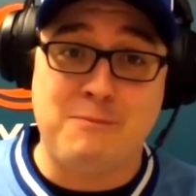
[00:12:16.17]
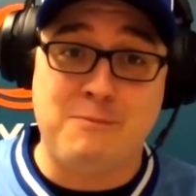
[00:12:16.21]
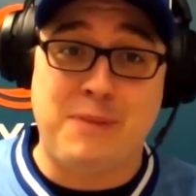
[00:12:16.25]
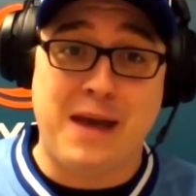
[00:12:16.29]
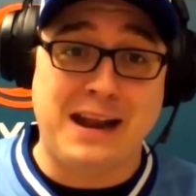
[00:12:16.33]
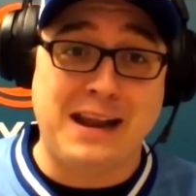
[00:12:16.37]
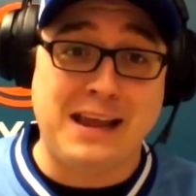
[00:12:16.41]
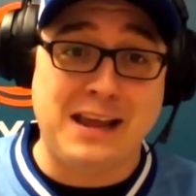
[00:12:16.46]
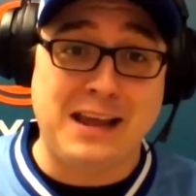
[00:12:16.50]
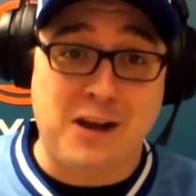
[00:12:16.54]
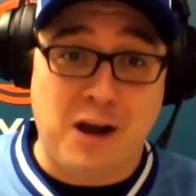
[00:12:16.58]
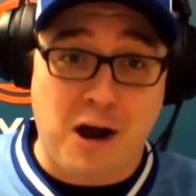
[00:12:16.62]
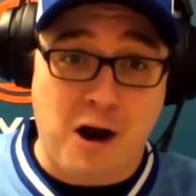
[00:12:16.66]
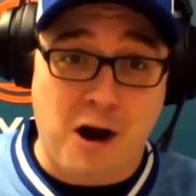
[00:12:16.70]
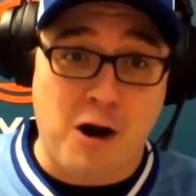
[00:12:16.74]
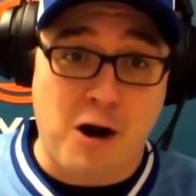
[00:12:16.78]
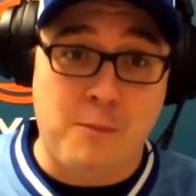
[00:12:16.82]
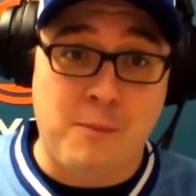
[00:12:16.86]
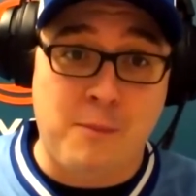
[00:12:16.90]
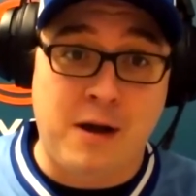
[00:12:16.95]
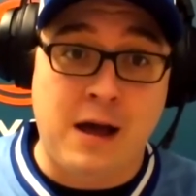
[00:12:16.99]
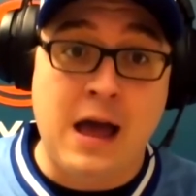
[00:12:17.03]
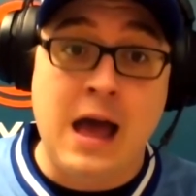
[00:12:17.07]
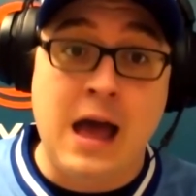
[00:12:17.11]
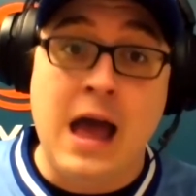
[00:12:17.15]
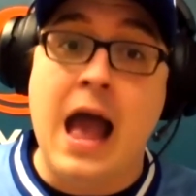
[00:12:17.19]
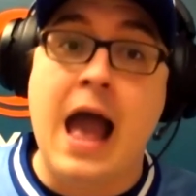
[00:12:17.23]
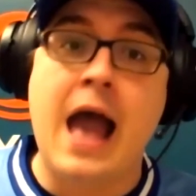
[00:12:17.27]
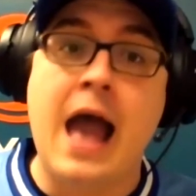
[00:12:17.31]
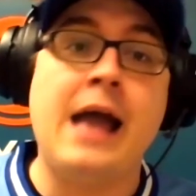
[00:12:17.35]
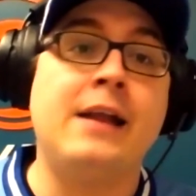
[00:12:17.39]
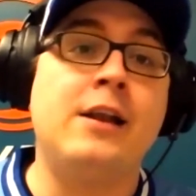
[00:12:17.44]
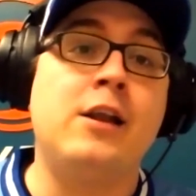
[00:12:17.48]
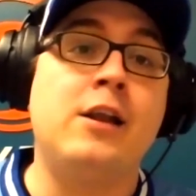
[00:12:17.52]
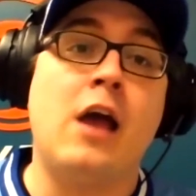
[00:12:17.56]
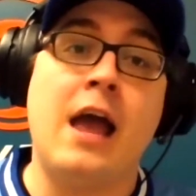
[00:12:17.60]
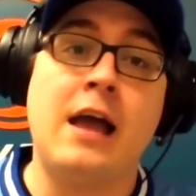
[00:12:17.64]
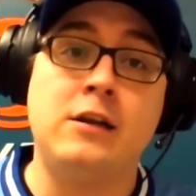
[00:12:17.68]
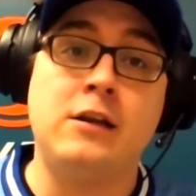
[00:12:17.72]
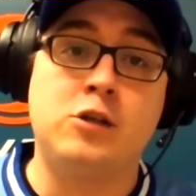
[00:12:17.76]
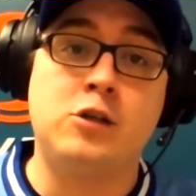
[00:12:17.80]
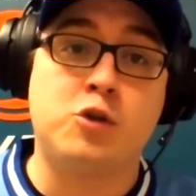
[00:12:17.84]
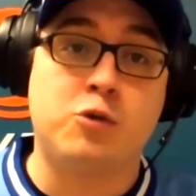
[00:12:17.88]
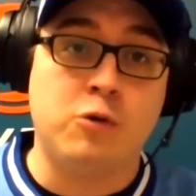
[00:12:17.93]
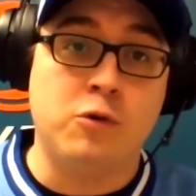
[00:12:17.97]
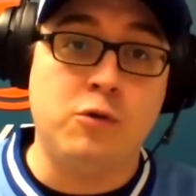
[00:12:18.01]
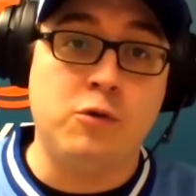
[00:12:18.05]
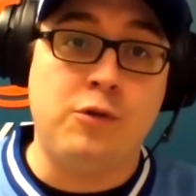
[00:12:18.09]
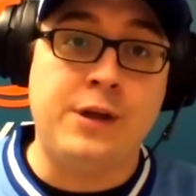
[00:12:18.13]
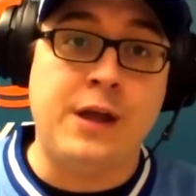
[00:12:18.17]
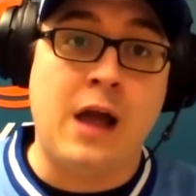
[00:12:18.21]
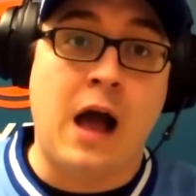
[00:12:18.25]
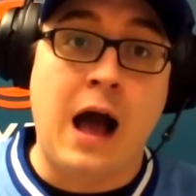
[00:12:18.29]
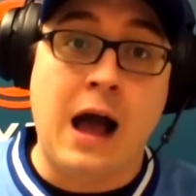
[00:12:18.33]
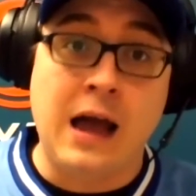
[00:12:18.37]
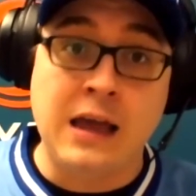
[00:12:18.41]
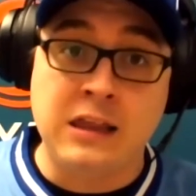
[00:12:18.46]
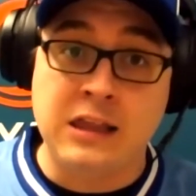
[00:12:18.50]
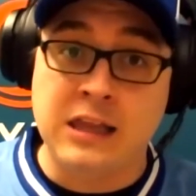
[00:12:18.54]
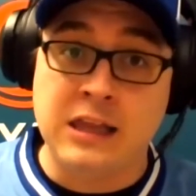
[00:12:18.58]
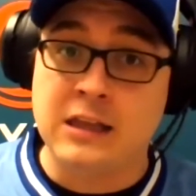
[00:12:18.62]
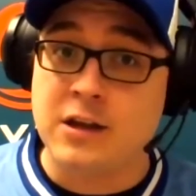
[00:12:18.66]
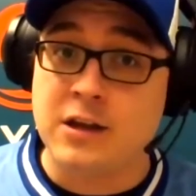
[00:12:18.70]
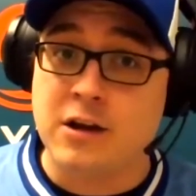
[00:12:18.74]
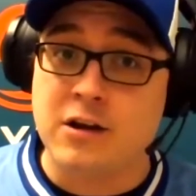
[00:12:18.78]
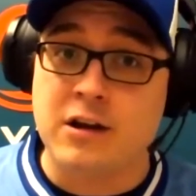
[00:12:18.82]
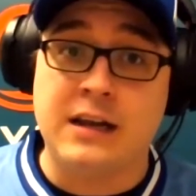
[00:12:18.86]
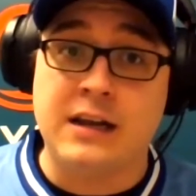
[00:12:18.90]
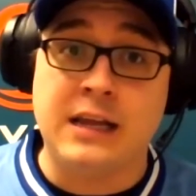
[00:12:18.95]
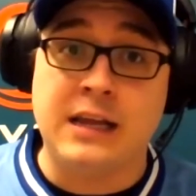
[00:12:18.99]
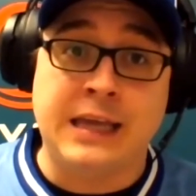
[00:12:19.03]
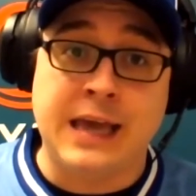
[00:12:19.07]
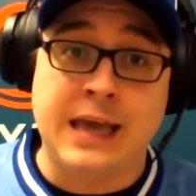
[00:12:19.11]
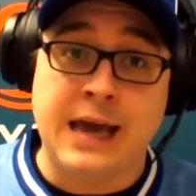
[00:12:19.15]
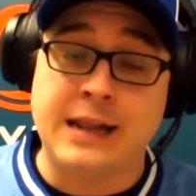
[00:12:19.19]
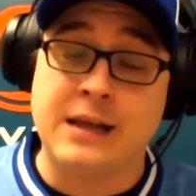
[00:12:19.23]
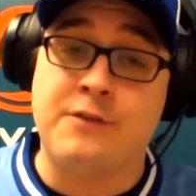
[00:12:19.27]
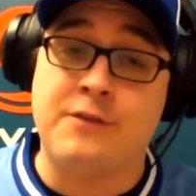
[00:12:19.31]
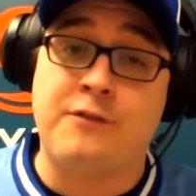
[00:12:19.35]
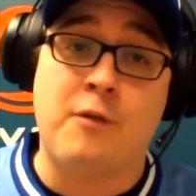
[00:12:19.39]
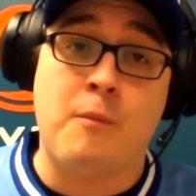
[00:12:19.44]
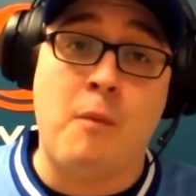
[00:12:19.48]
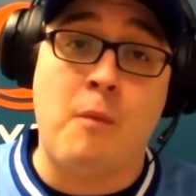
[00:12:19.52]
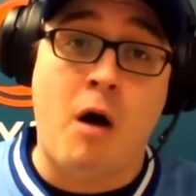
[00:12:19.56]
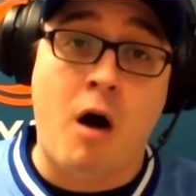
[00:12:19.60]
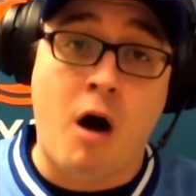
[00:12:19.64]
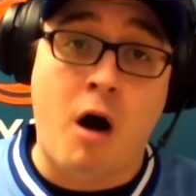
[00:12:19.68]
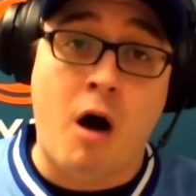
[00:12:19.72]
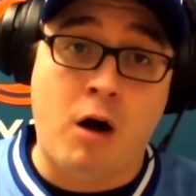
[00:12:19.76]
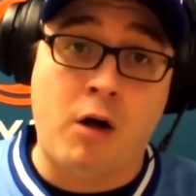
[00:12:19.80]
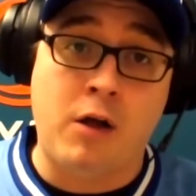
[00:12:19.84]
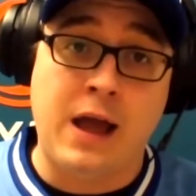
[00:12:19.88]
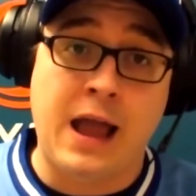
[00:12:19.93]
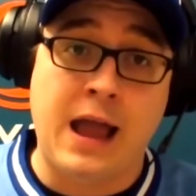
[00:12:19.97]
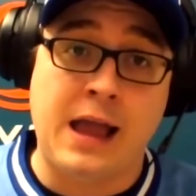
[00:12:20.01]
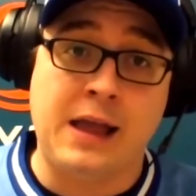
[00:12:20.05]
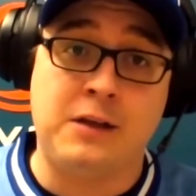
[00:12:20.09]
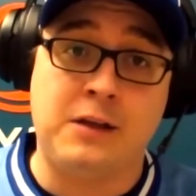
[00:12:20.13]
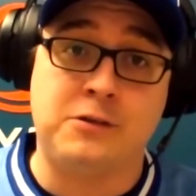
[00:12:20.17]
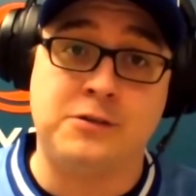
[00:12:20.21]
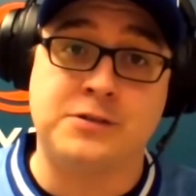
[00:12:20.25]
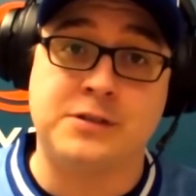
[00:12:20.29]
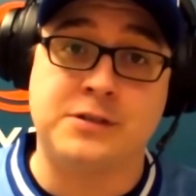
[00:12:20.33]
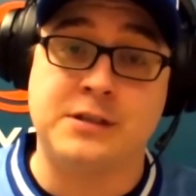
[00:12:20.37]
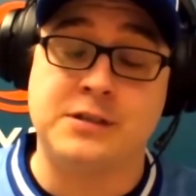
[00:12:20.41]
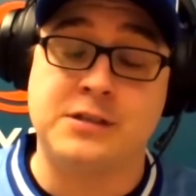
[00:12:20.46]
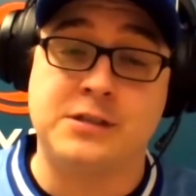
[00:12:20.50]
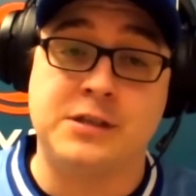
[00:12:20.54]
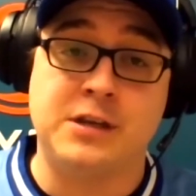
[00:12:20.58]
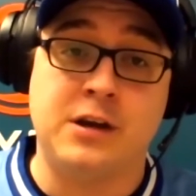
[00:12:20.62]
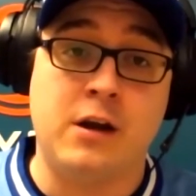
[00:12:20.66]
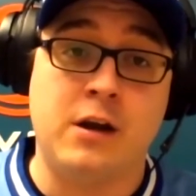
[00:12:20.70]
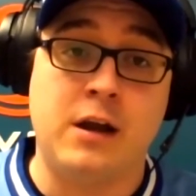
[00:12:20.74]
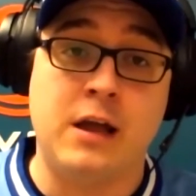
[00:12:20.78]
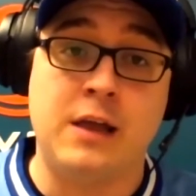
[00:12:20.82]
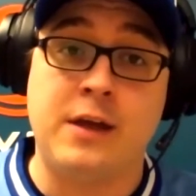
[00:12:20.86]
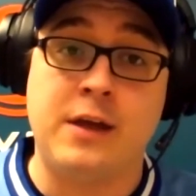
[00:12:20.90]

betting karma, and and truly, I think they're going to get it from all angles this year.